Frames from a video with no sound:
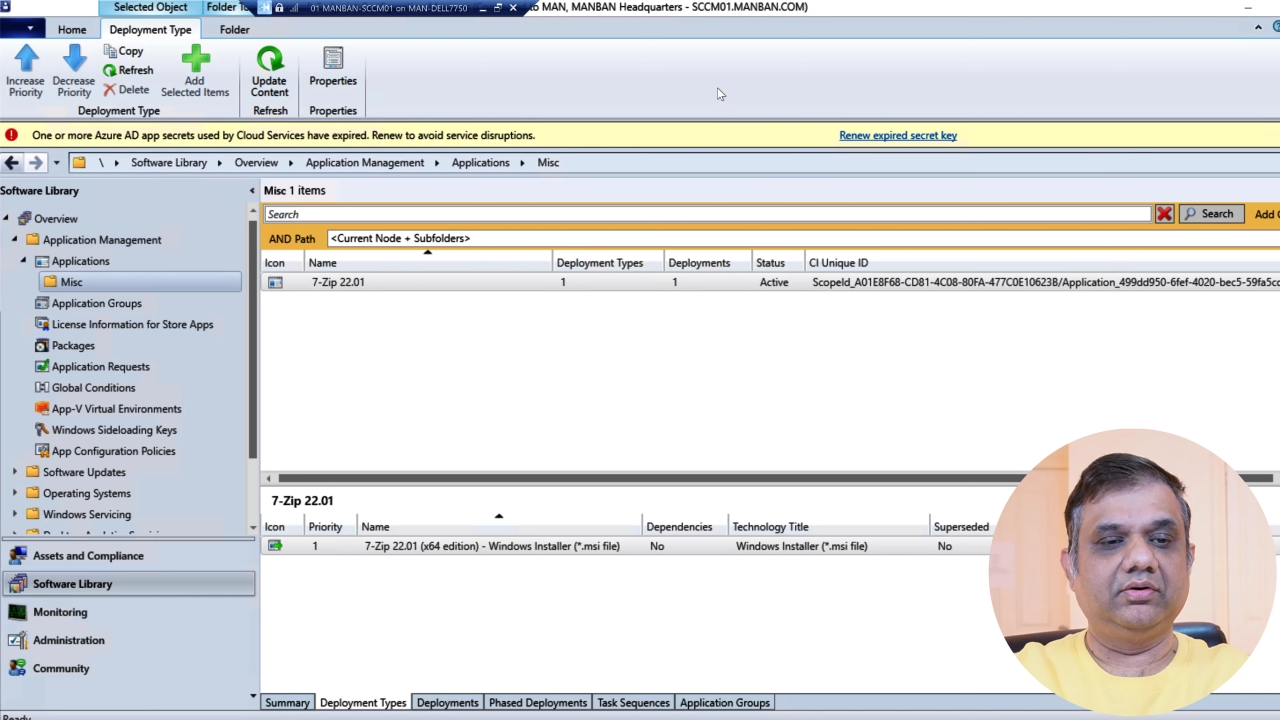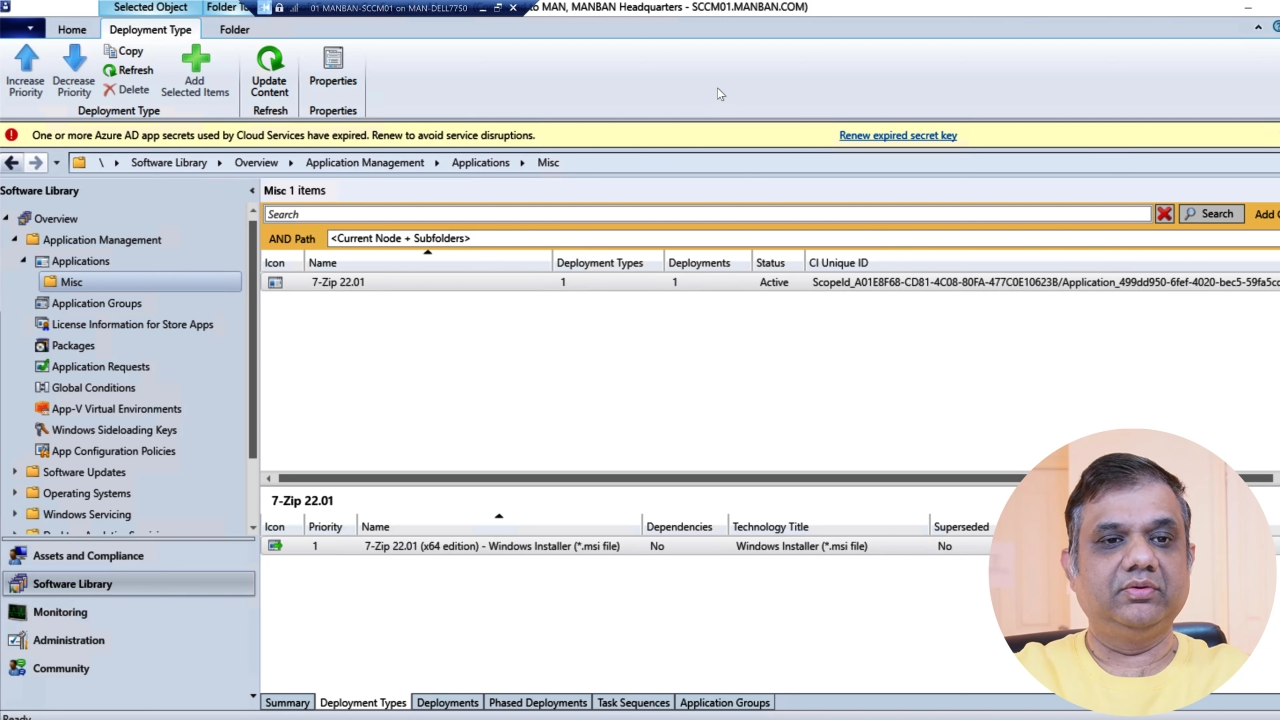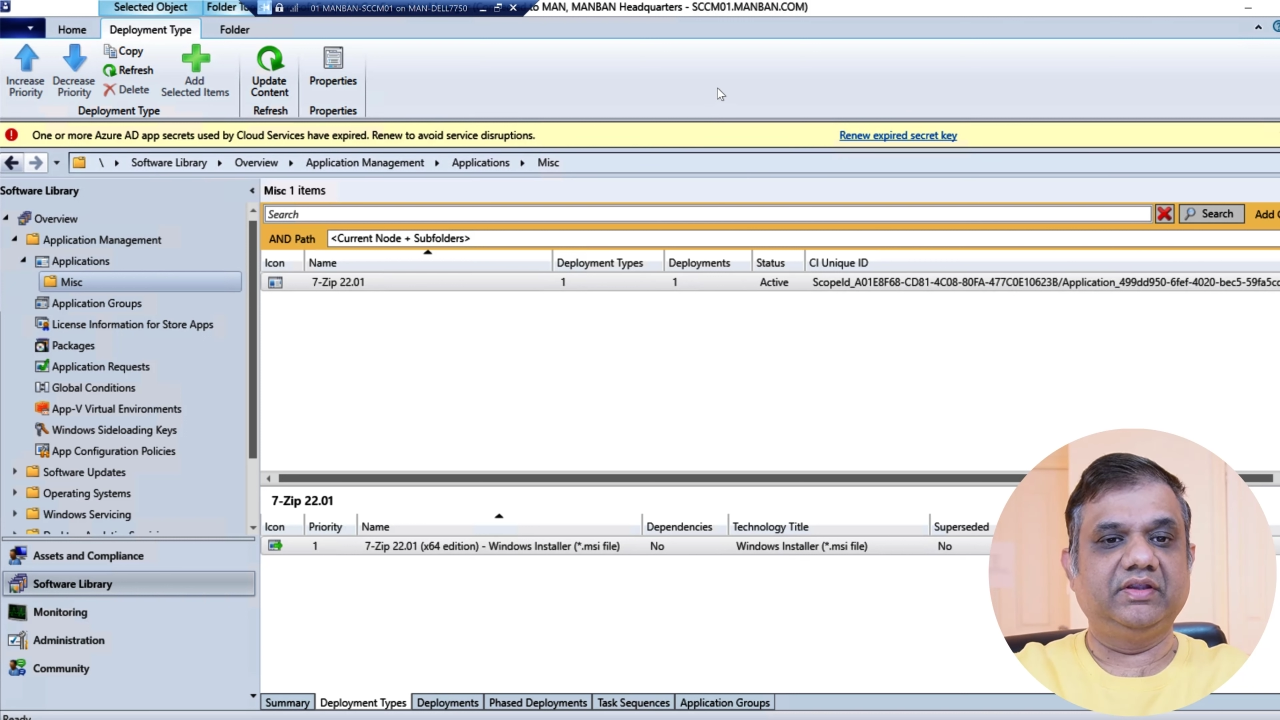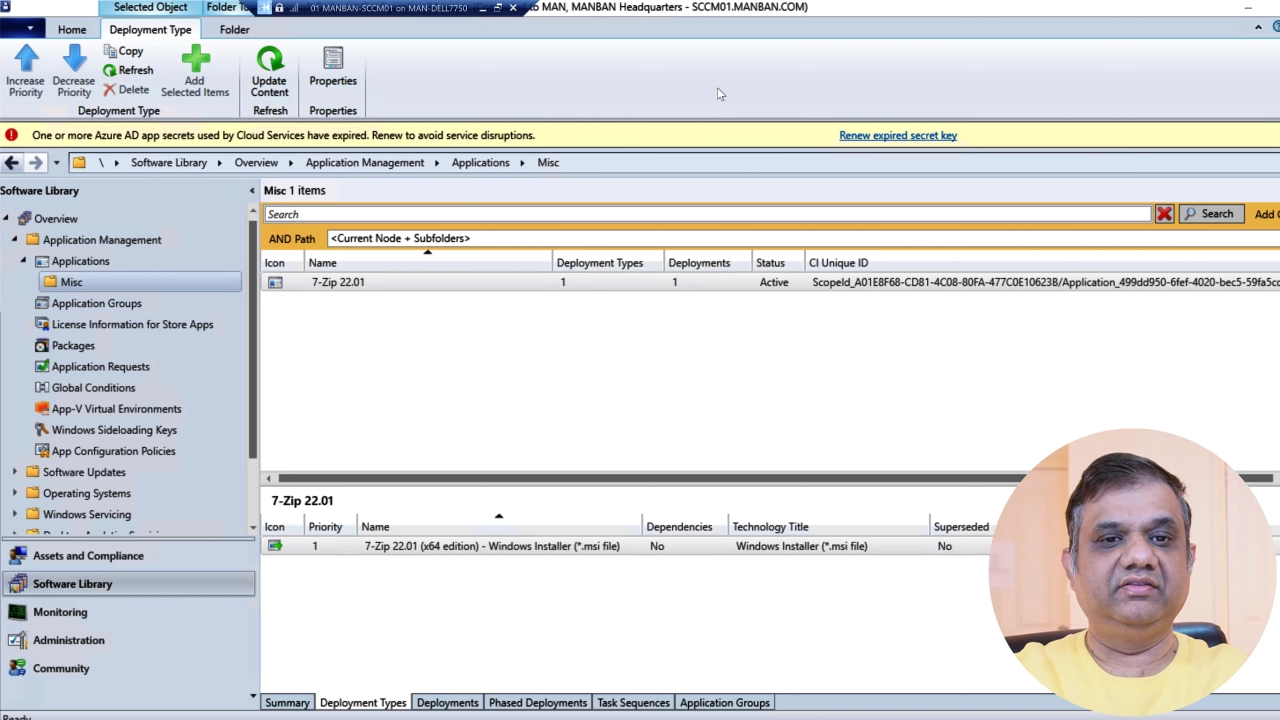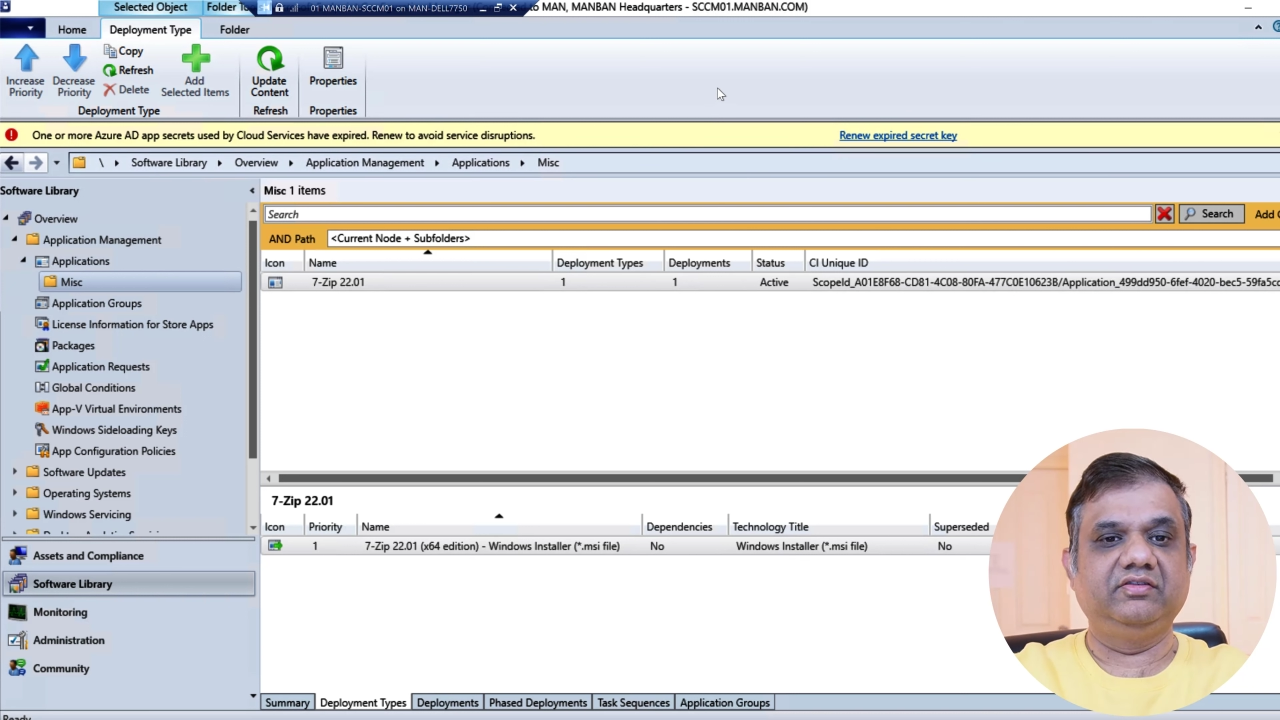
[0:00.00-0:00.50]
to
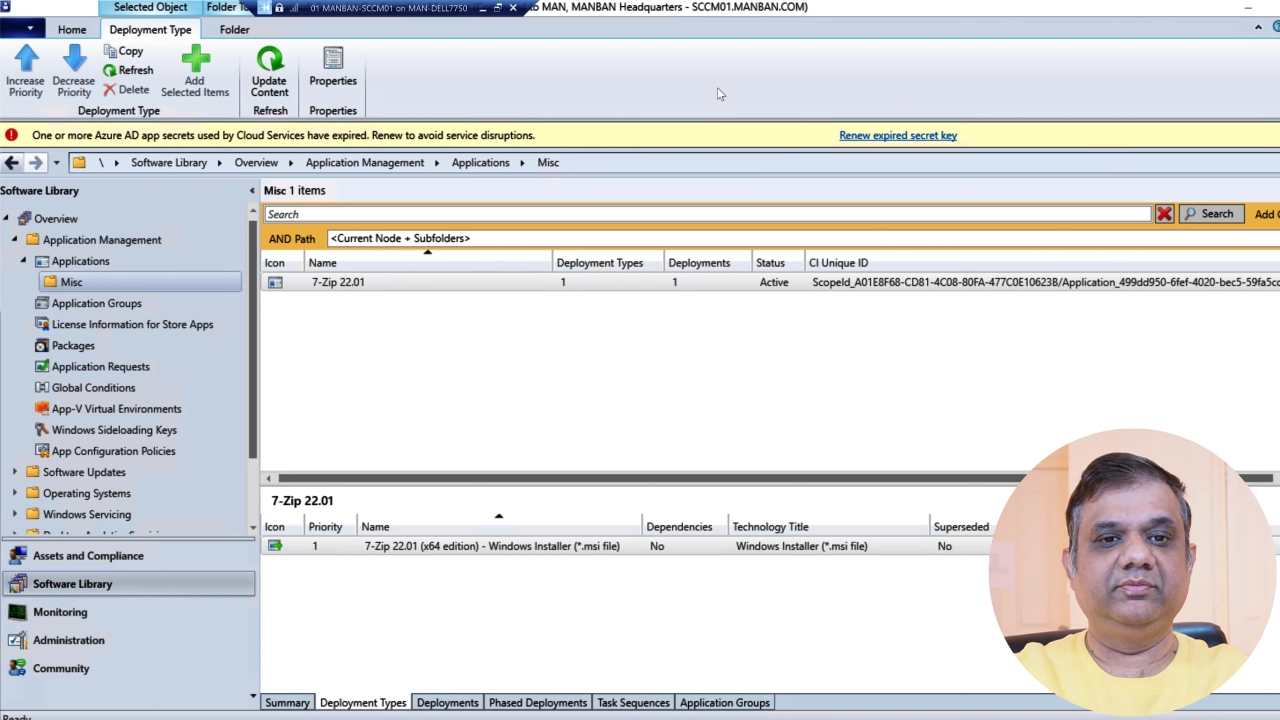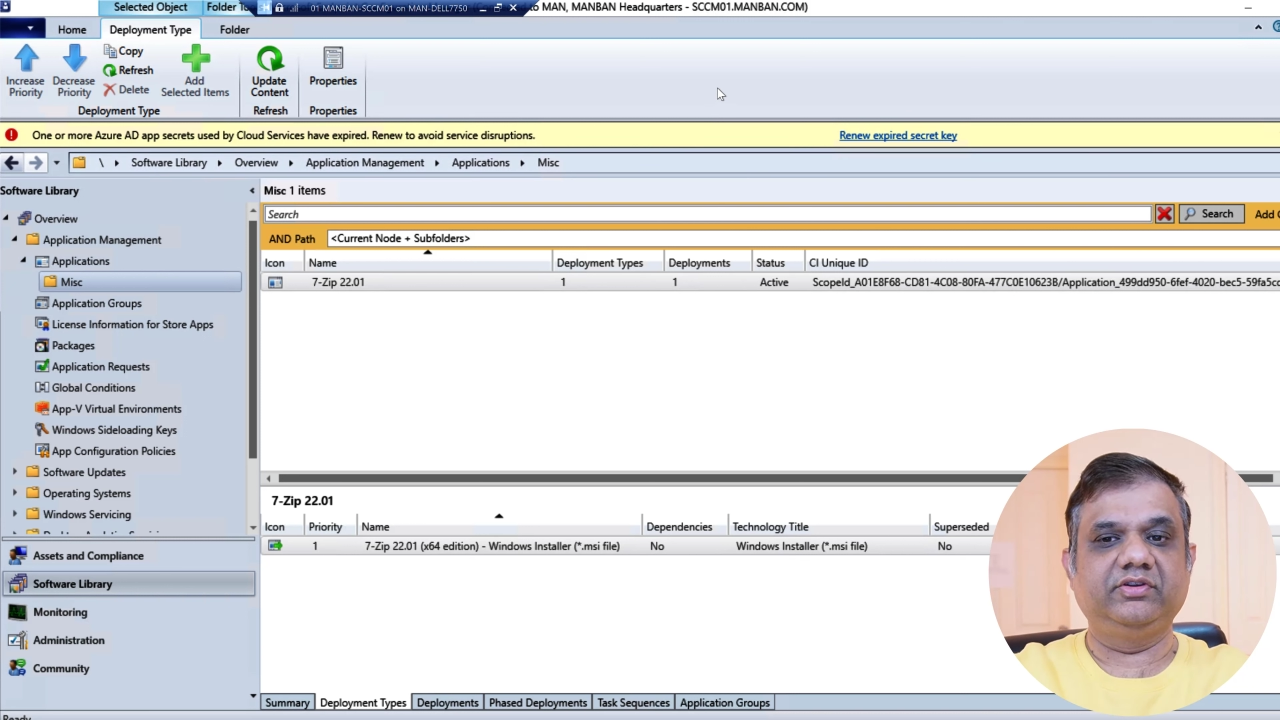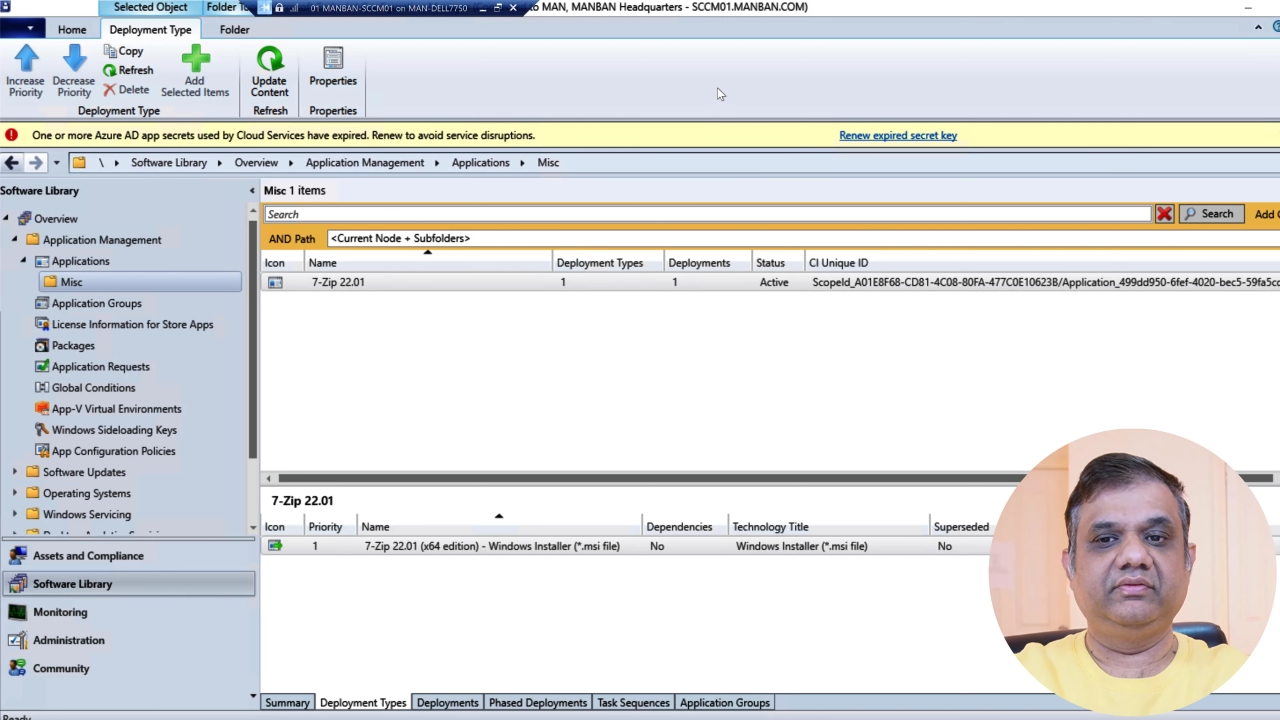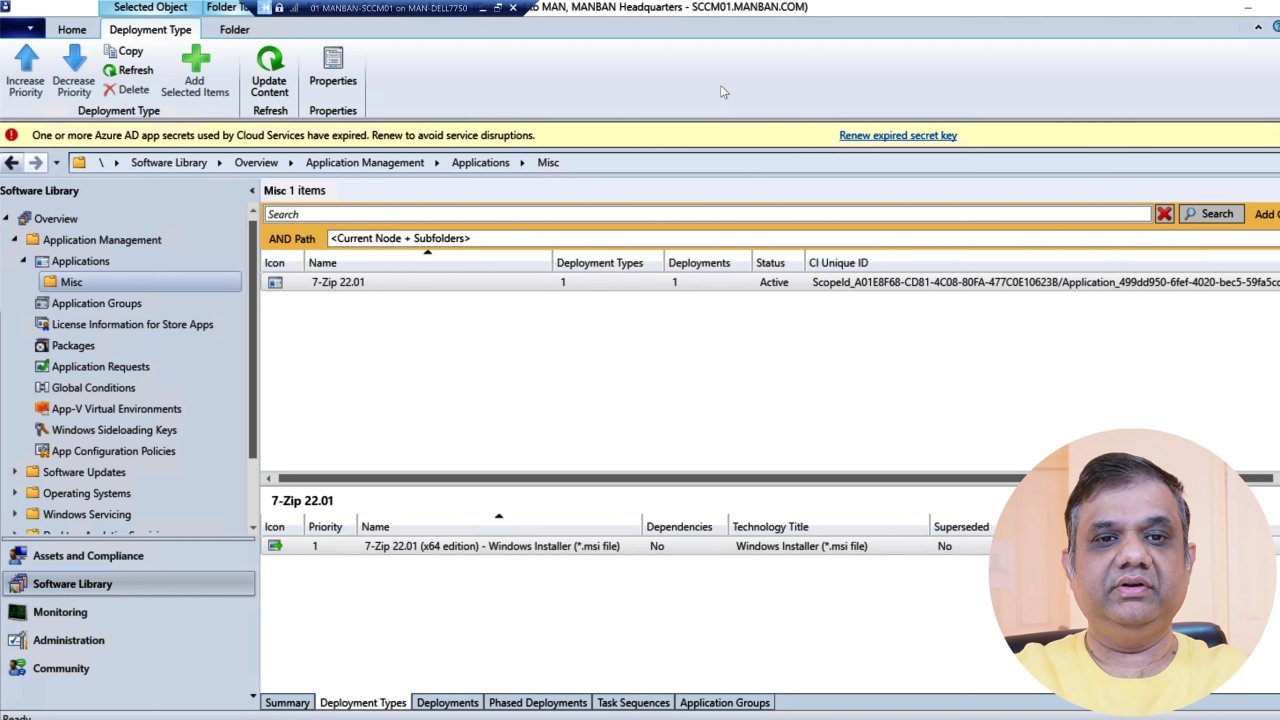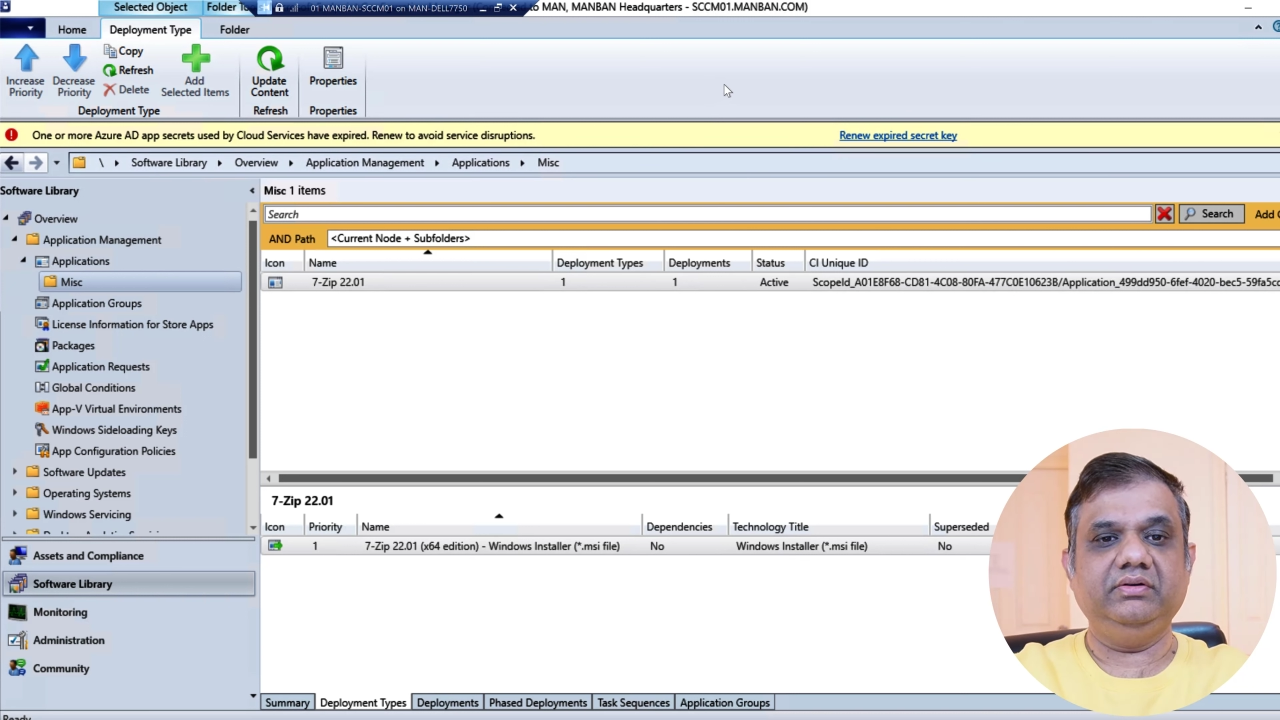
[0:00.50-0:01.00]
the SCCM
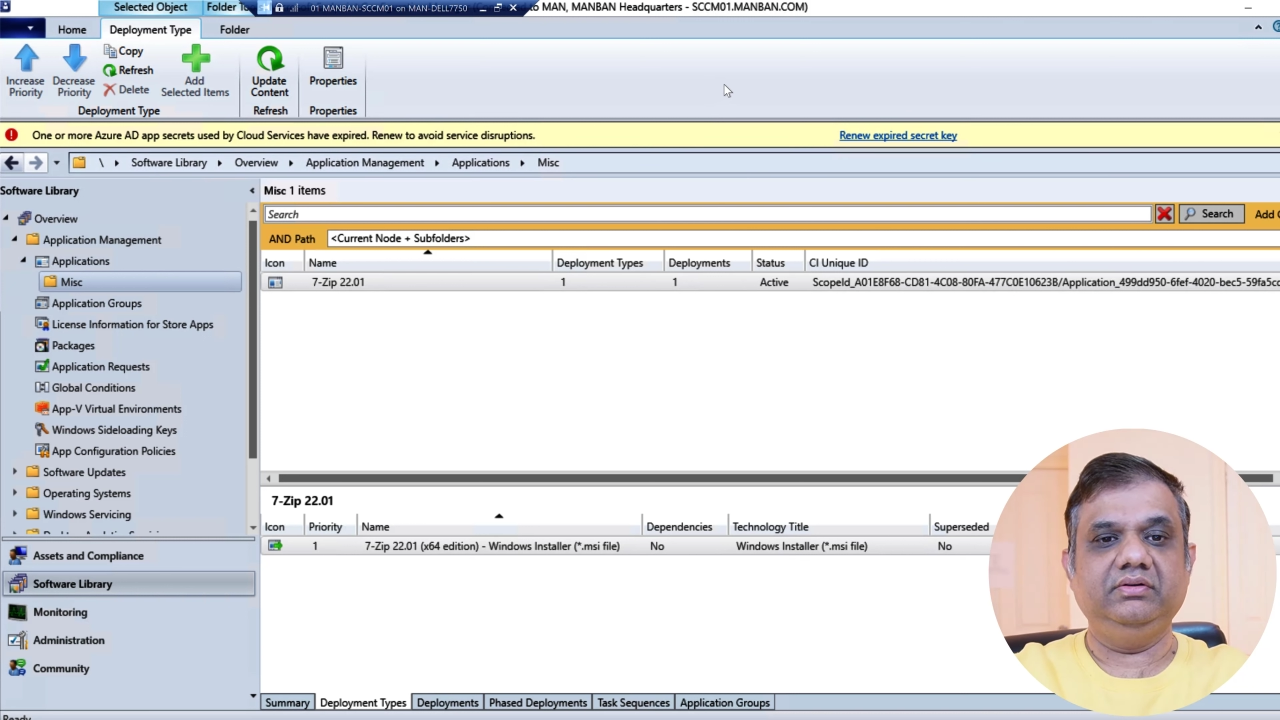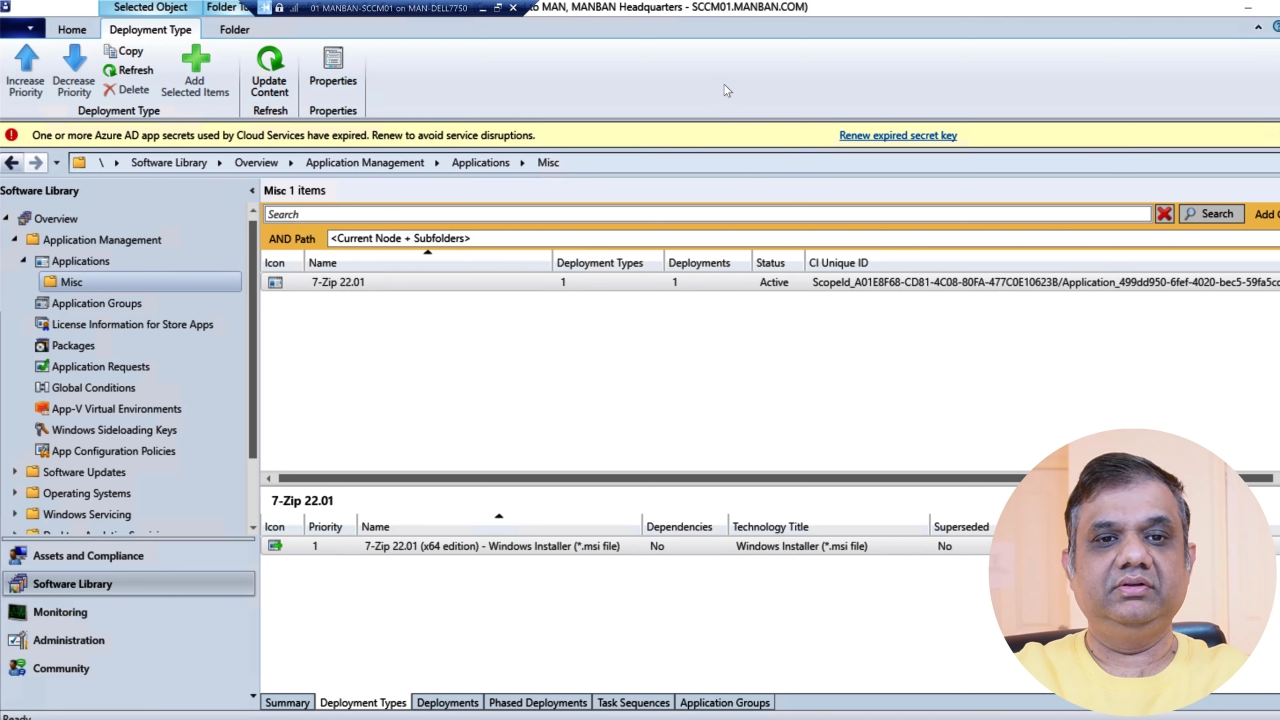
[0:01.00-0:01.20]
server.